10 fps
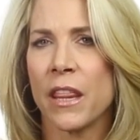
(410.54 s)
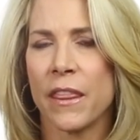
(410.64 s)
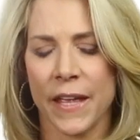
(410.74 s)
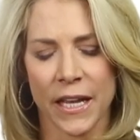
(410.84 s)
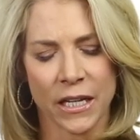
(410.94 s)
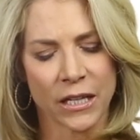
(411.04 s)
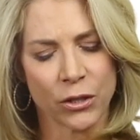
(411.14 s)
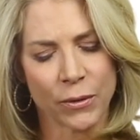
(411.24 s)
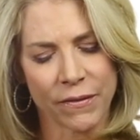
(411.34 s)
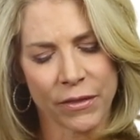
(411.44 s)
then
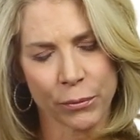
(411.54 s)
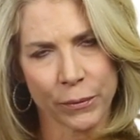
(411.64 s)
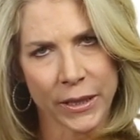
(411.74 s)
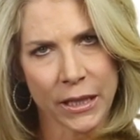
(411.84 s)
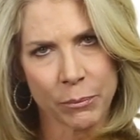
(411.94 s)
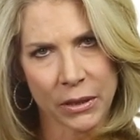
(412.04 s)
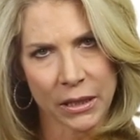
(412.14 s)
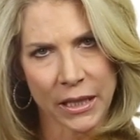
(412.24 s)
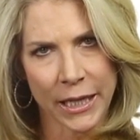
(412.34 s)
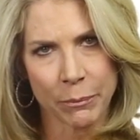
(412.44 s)
you have 3
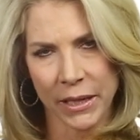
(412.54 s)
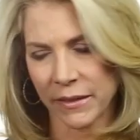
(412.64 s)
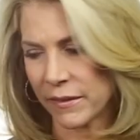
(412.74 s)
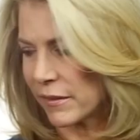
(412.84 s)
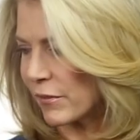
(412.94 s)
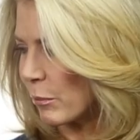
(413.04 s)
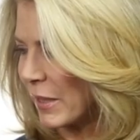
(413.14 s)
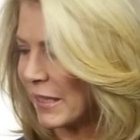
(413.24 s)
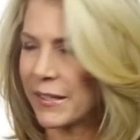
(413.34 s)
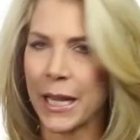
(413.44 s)
polite bites, as if you're
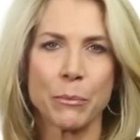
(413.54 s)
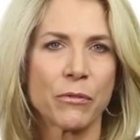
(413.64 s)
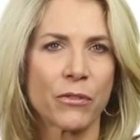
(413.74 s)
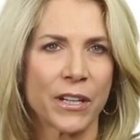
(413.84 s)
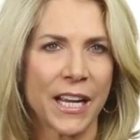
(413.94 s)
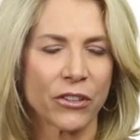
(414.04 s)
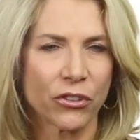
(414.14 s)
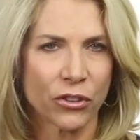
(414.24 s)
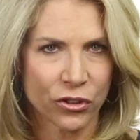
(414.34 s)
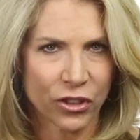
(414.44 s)
being taped for a
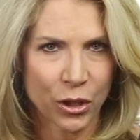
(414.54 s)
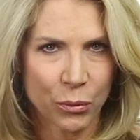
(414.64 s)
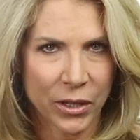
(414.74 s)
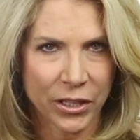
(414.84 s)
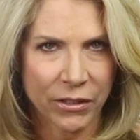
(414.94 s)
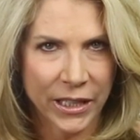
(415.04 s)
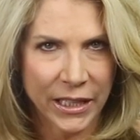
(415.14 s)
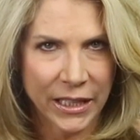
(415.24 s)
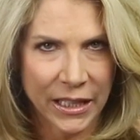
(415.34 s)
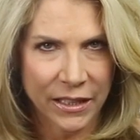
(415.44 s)
national show while you're
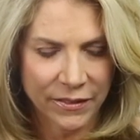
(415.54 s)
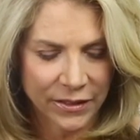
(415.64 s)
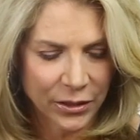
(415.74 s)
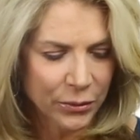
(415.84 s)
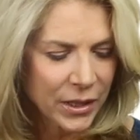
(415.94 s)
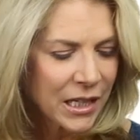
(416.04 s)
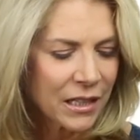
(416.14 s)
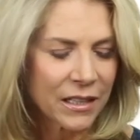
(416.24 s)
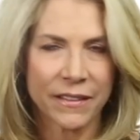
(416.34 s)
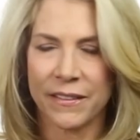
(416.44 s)
eating it. So
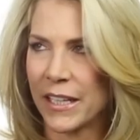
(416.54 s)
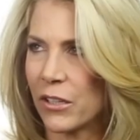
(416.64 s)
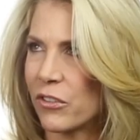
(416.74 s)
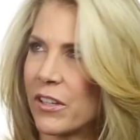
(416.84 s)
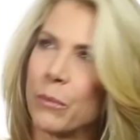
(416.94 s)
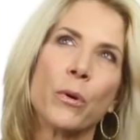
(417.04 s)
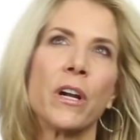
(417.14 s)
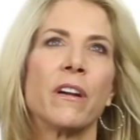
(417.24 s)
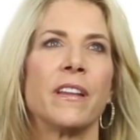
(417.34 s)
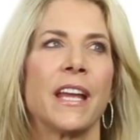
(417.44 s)
let's say you're
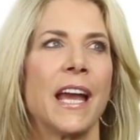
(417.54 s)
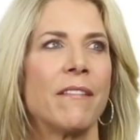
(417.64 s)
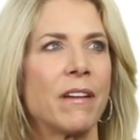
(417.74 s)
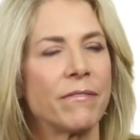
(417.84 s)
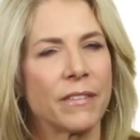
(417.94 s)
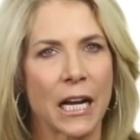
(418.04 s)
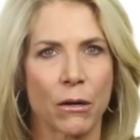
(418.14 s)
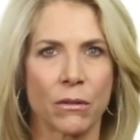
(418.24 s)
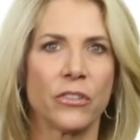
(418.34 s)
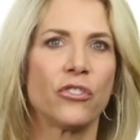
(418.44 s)
somewhere and they have a
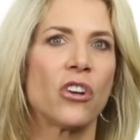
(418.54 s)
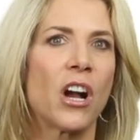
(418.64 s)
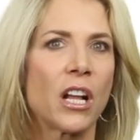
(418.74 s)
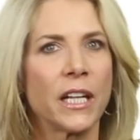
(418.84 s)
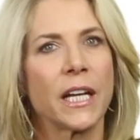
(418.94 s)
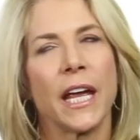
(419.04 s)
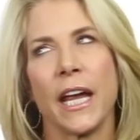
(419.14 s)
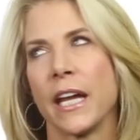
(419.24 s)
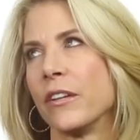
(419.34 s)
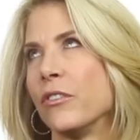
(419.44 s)
flourless chocolate
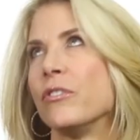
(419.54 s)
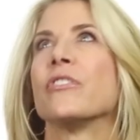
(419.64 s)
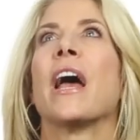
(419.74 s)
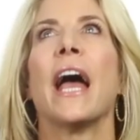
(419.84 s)
cake and you just